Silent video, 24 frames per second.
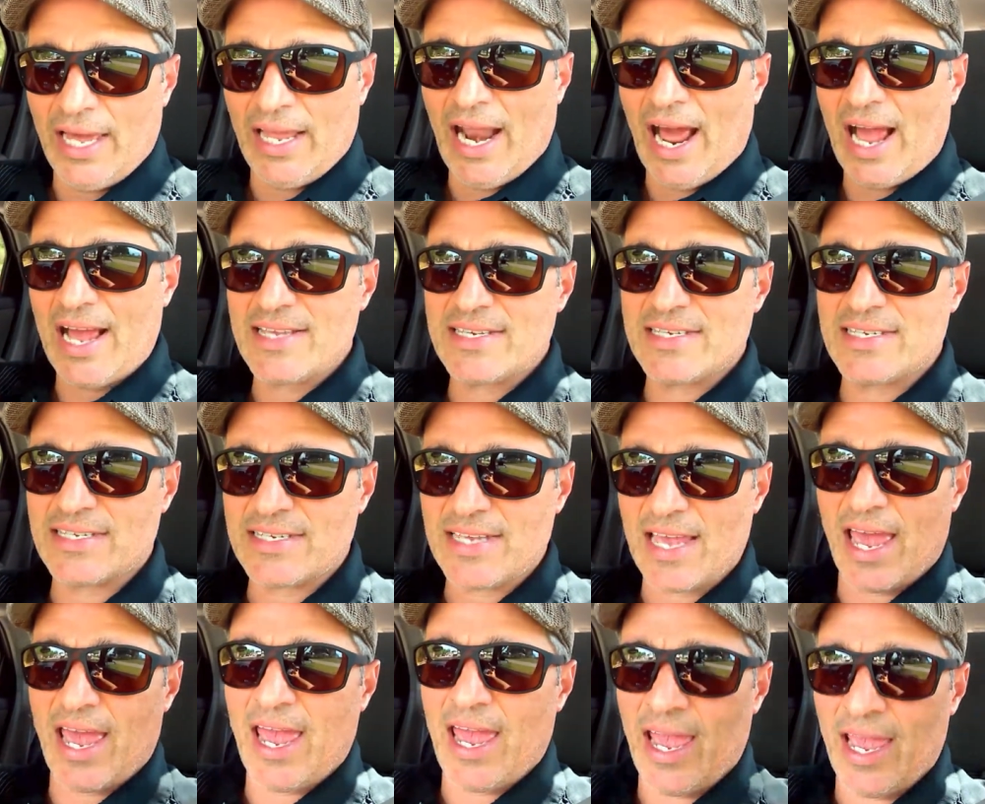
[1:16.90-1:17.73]
and I
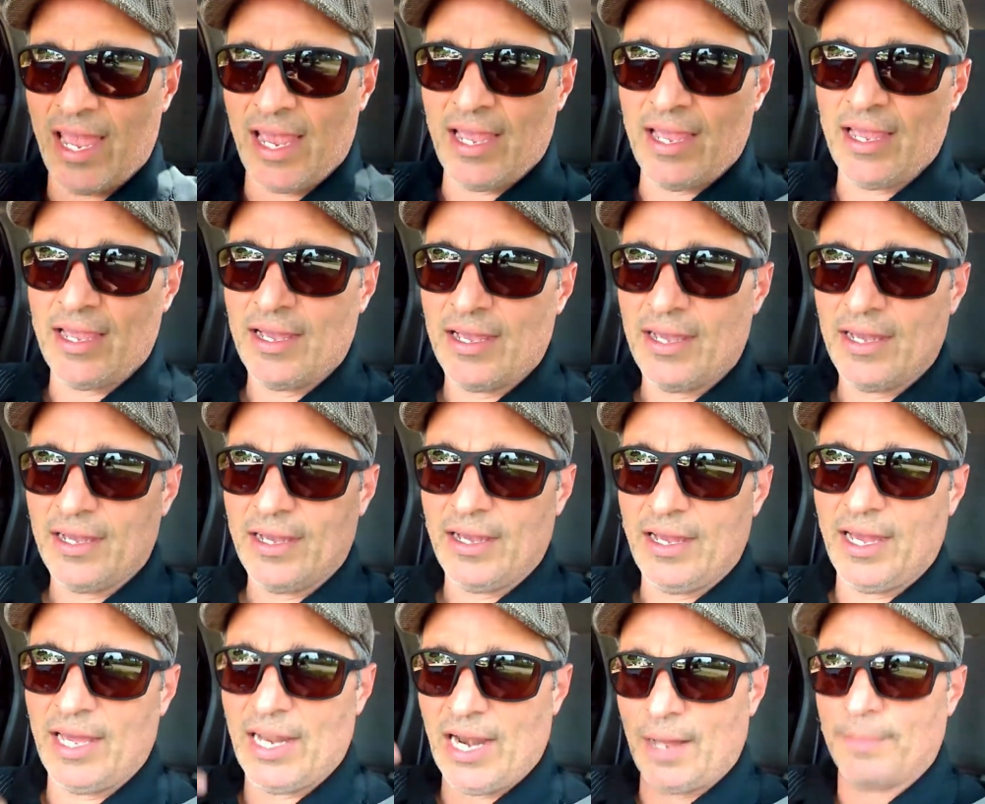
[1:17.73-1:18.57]
say,
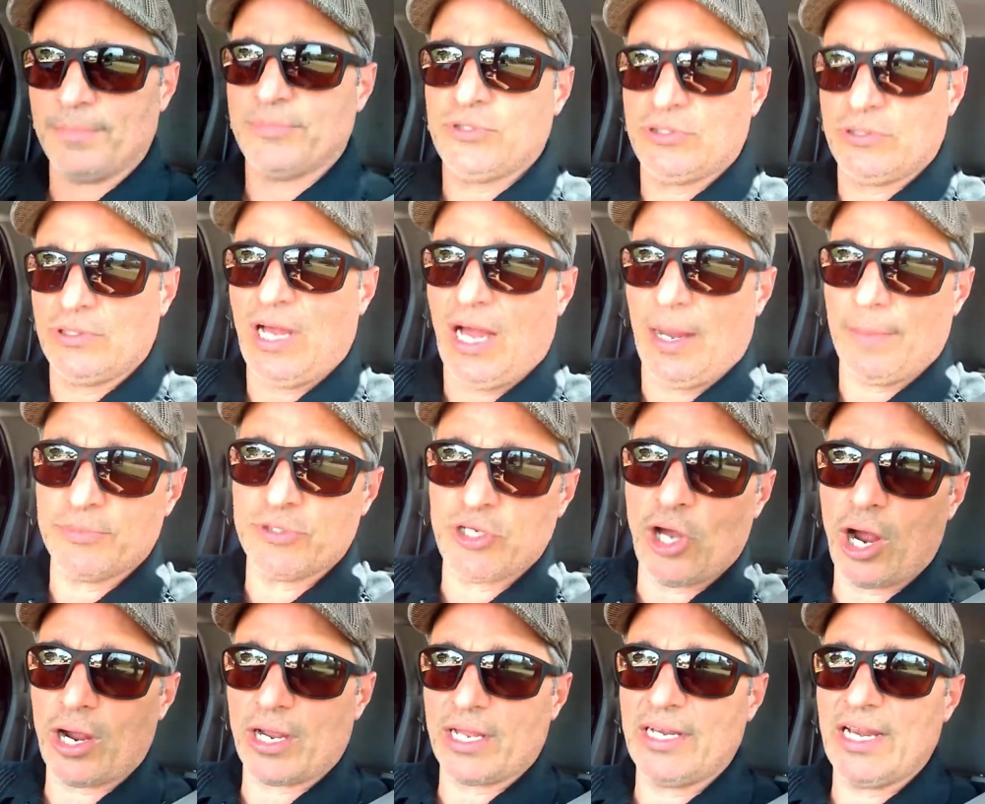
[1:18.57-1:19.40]
and I'm,
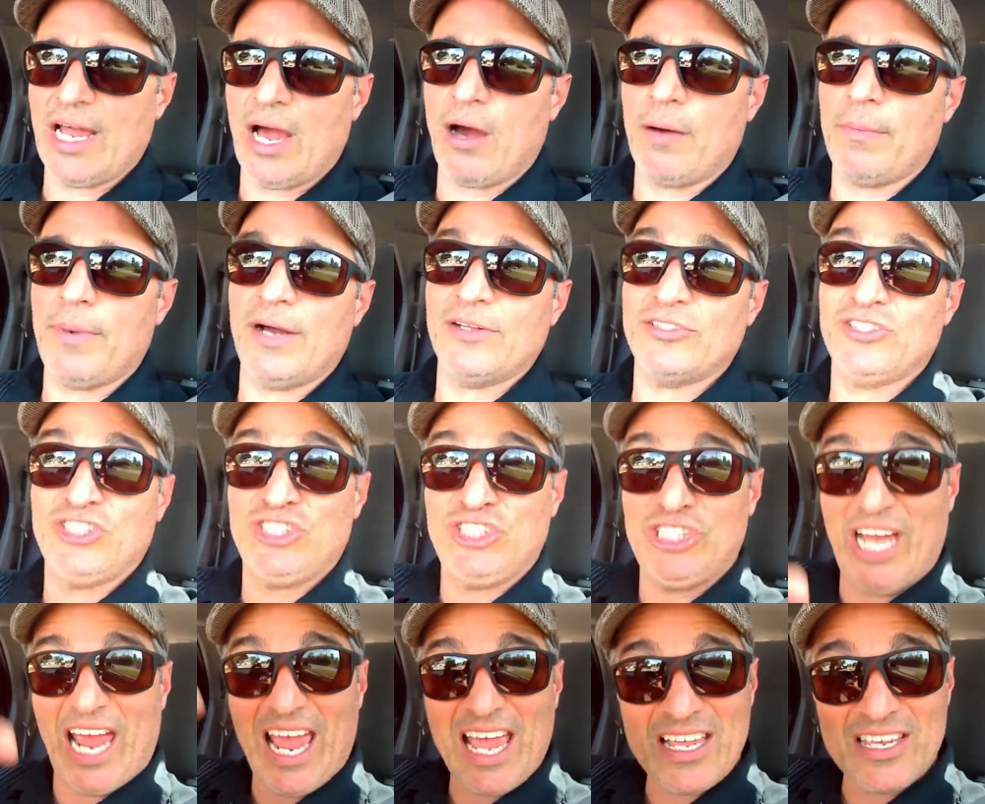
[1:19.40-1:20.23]
I'm talking now about
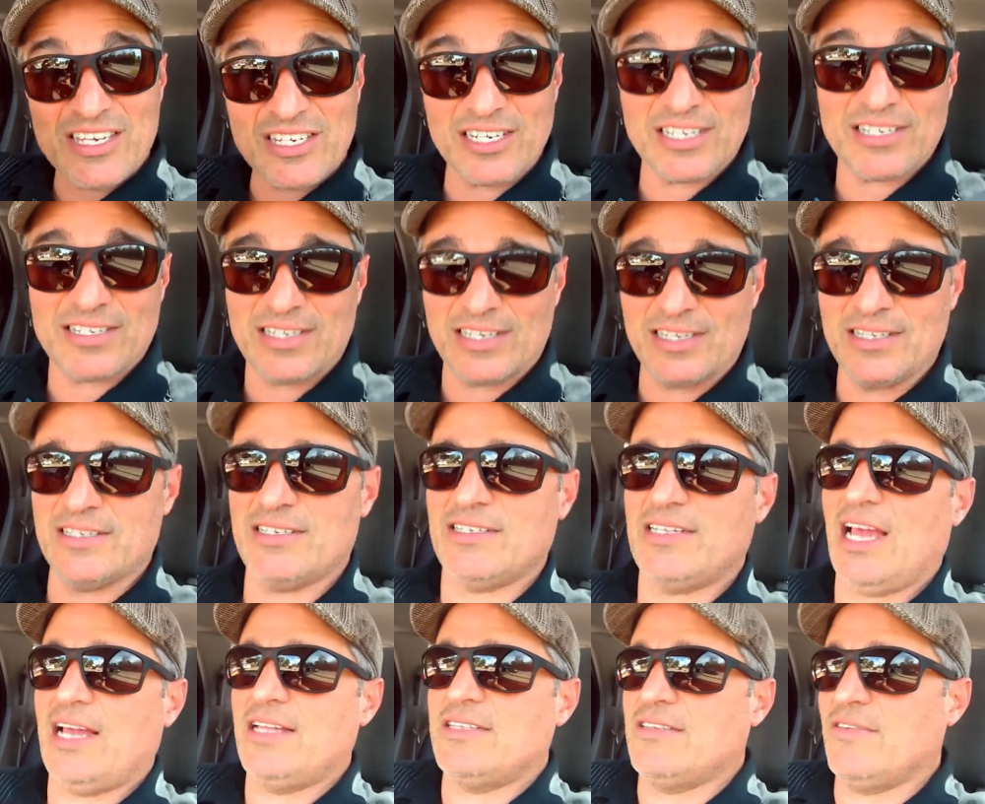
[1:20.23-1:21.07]
changes
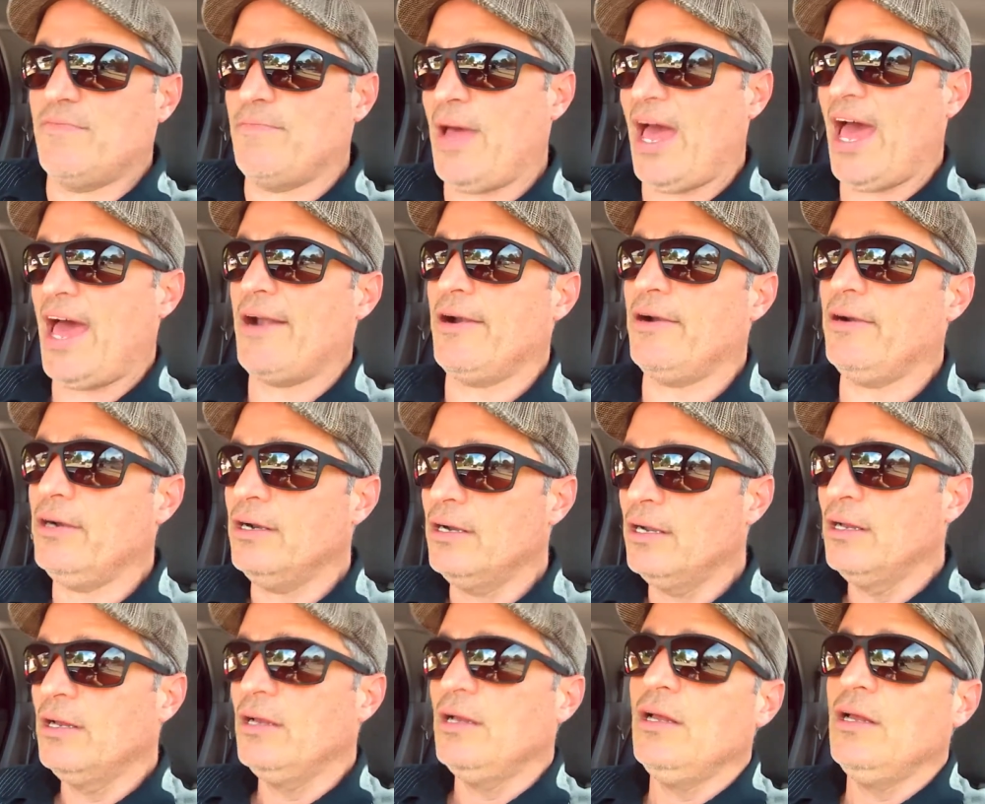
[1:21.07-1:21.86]
in states of matter,